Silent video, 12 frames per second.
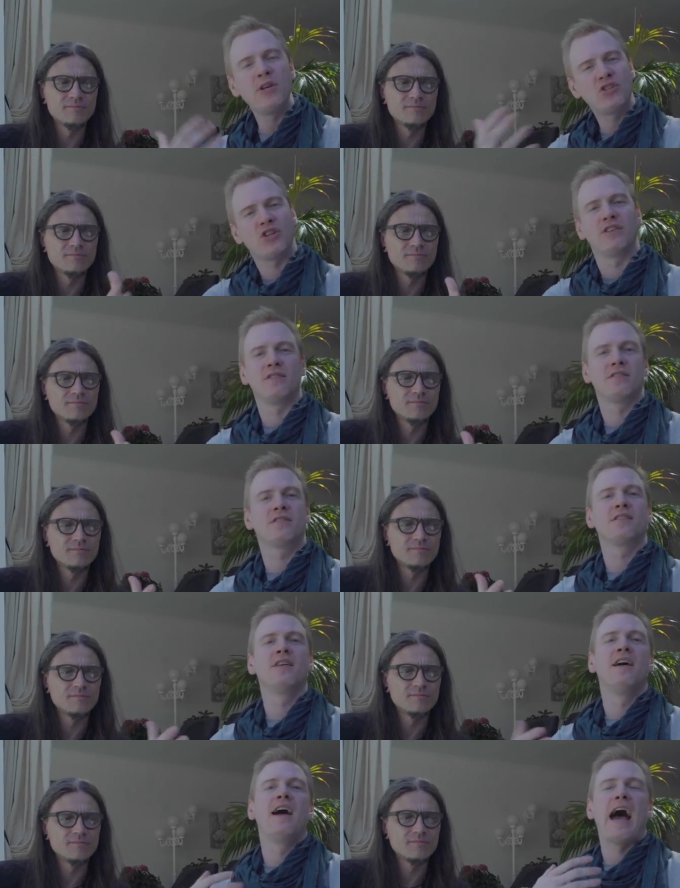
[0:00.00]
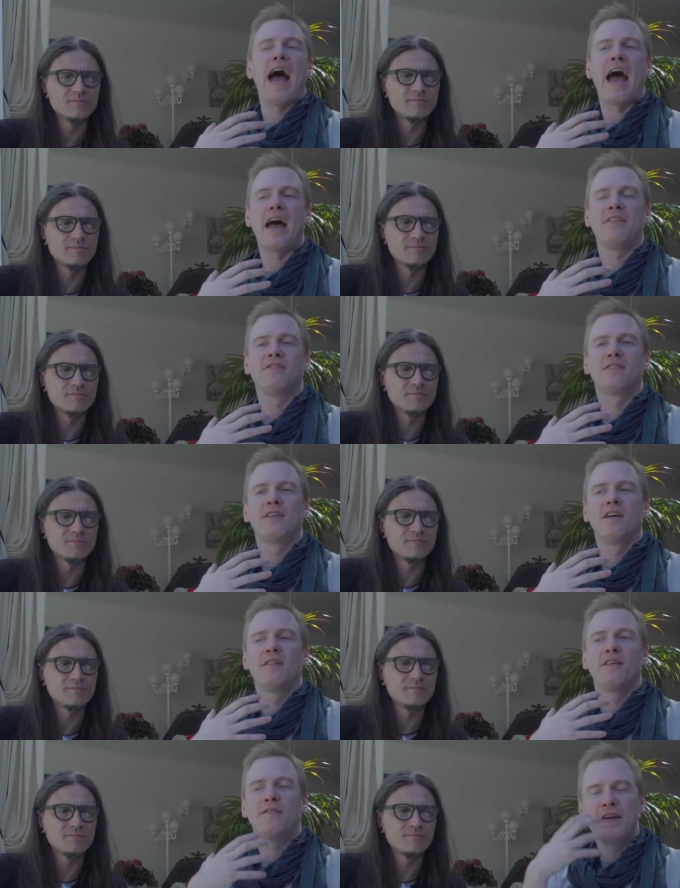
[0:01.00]
Speaker 1: missions and
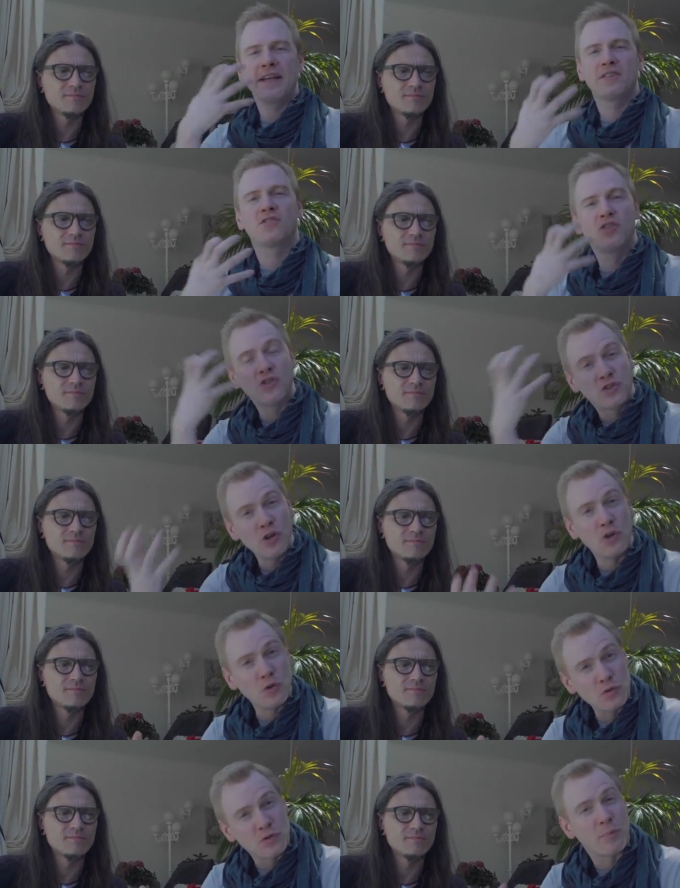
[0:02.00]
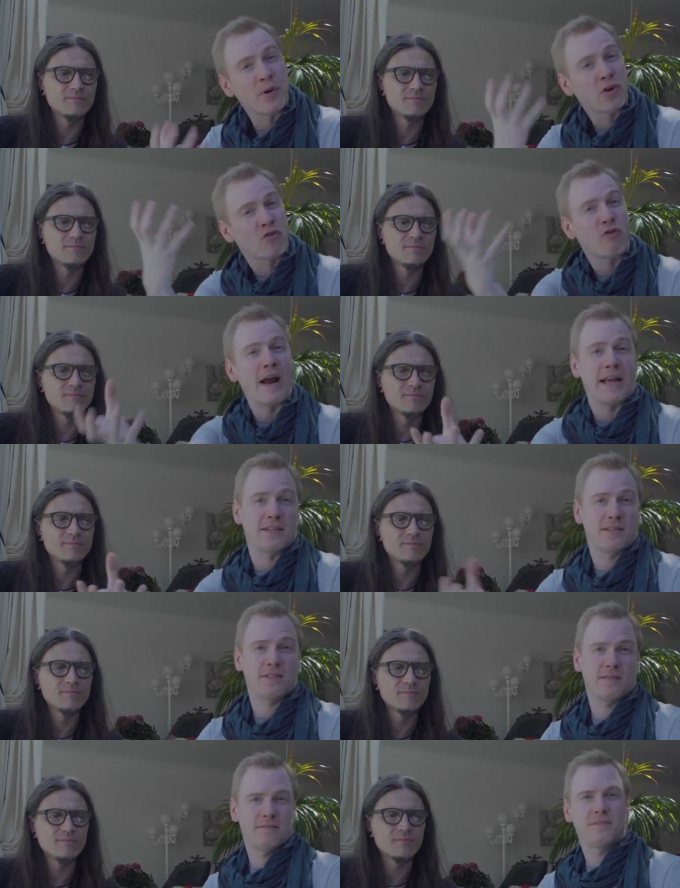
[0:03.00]
the things to do to
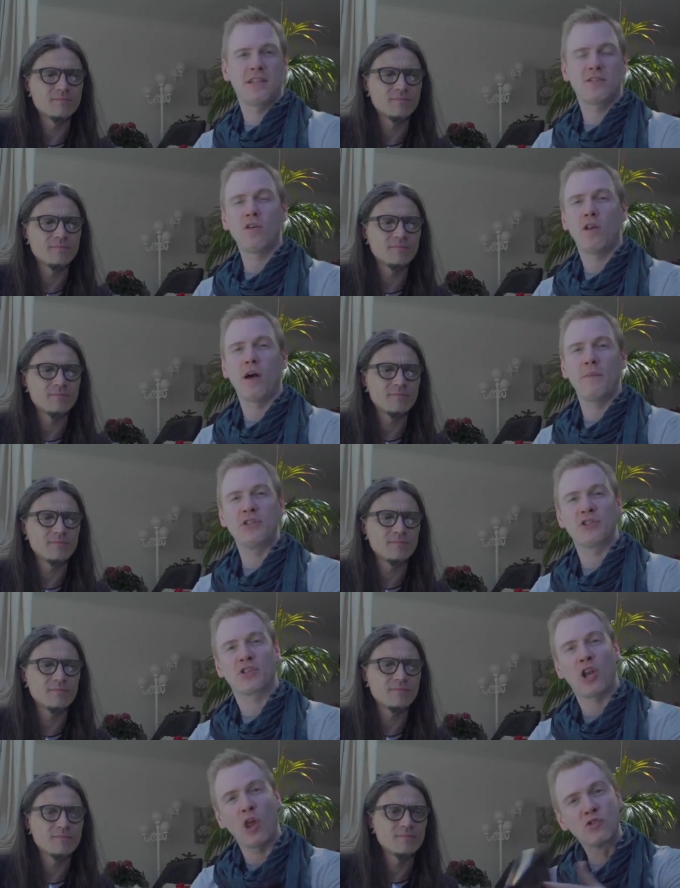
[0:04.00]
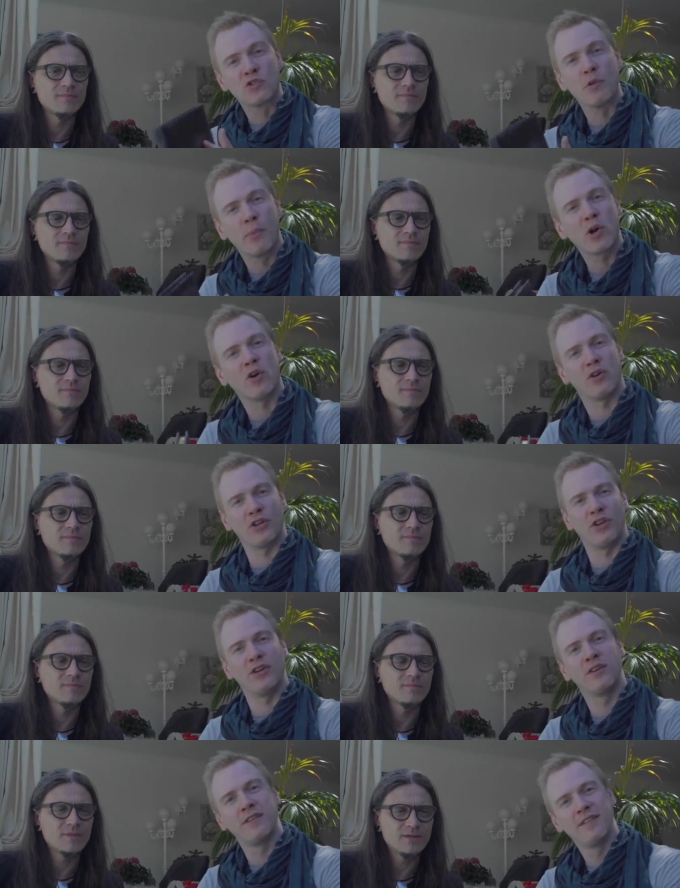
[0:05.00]
progress. It's not like we just close the book on
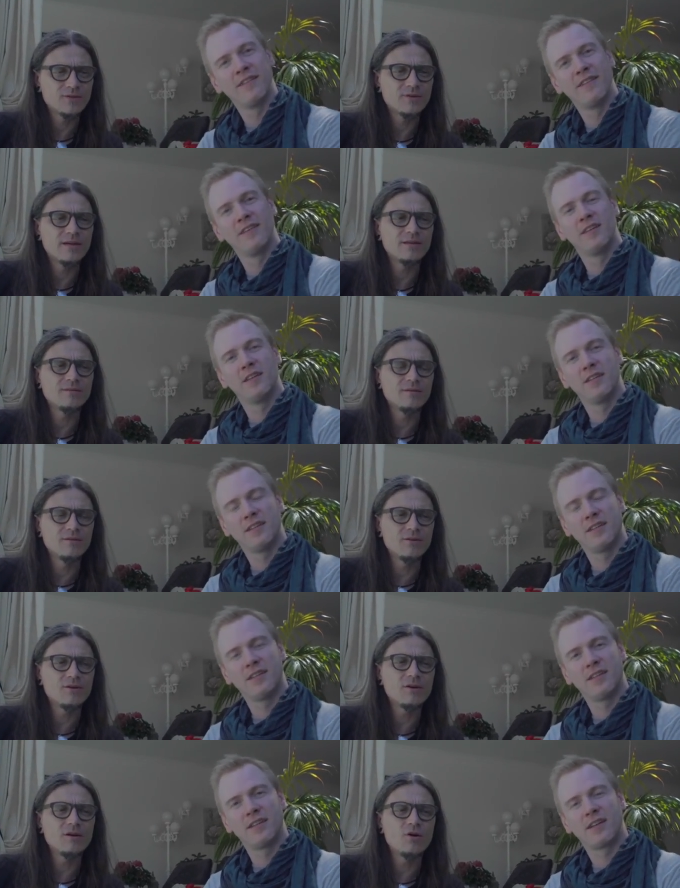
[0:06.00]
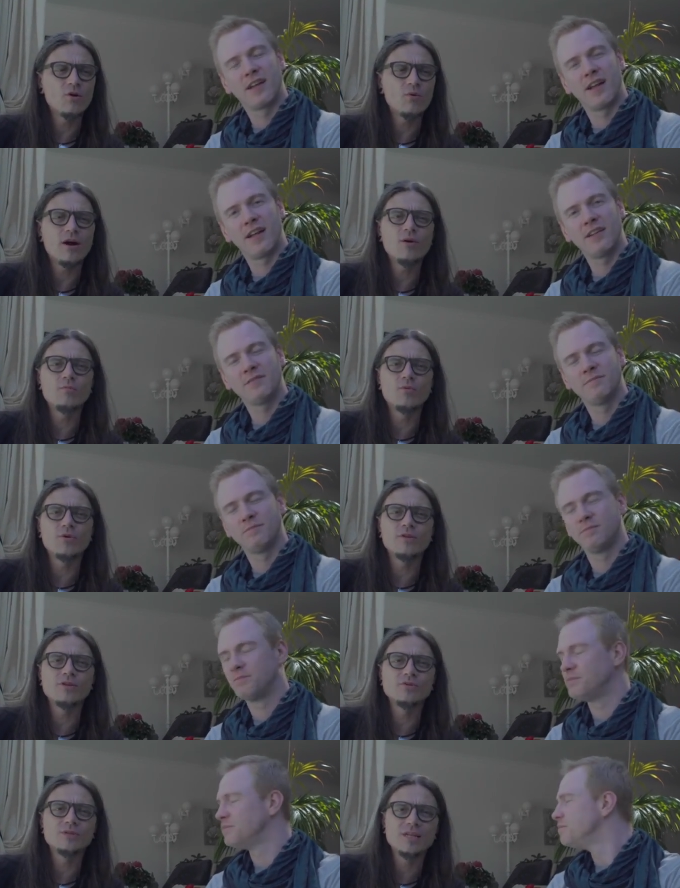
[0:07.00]
you.
Speaker 2: That's right. You're going to go yeah. out more
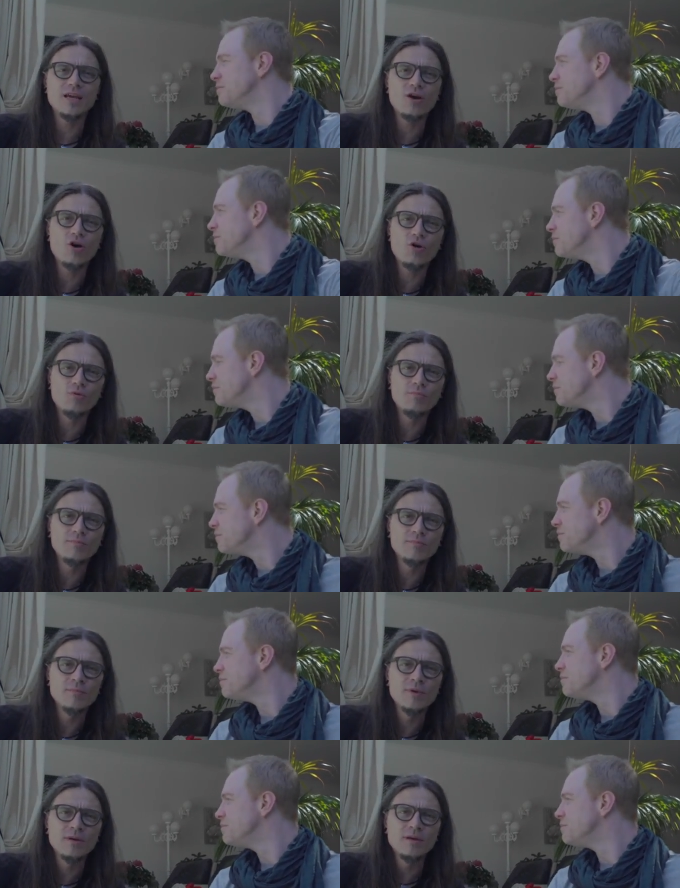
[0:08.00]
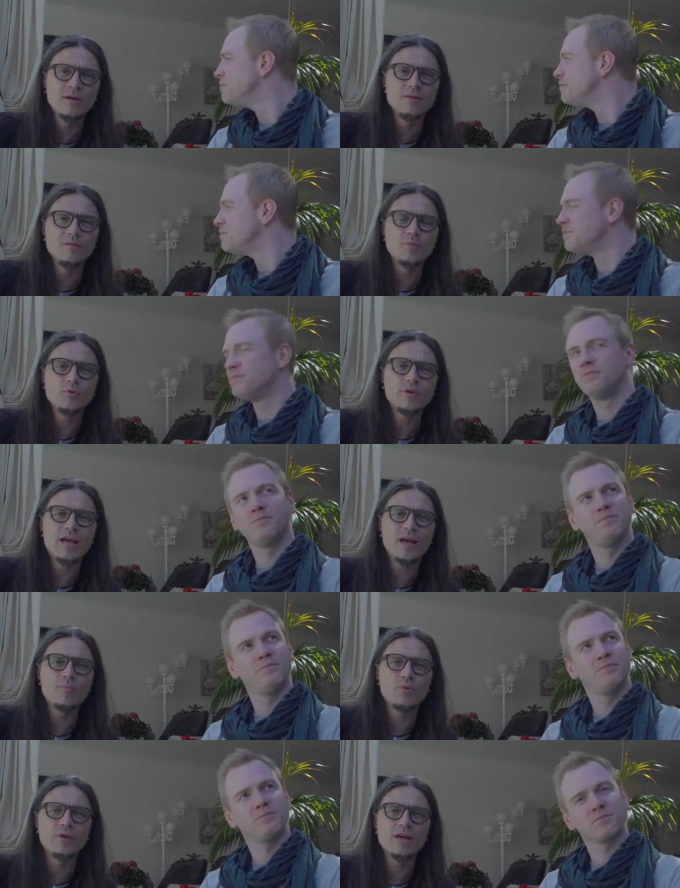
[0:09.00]
than you stay home. The boot
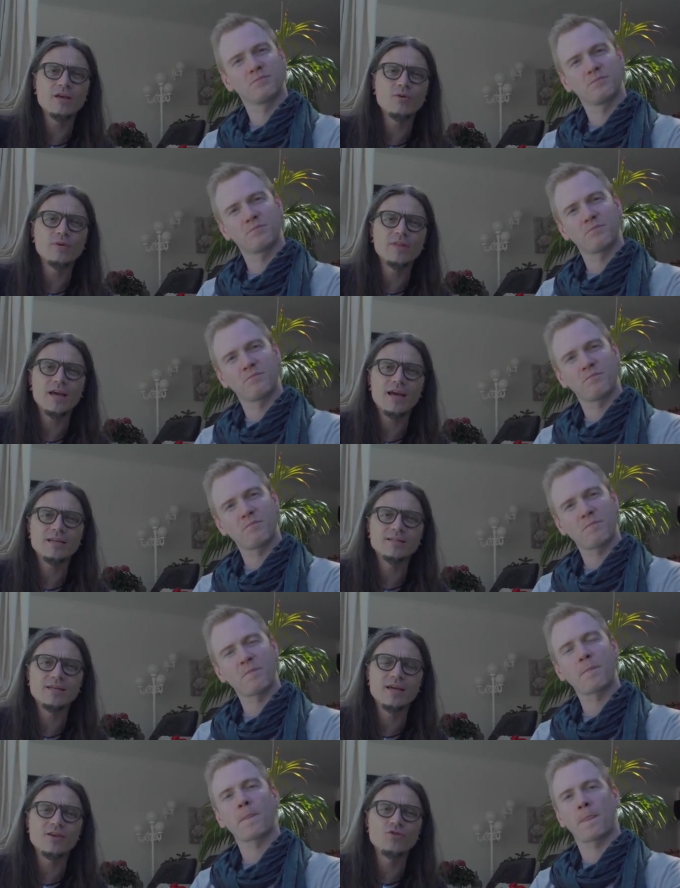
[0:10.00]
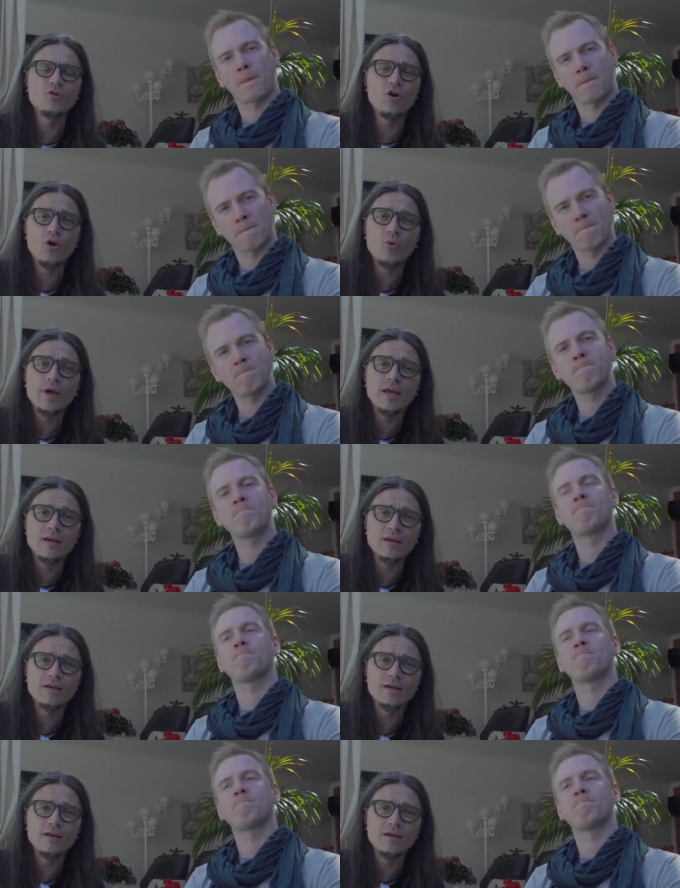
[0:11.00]
camp will kick you in the ass and get you going,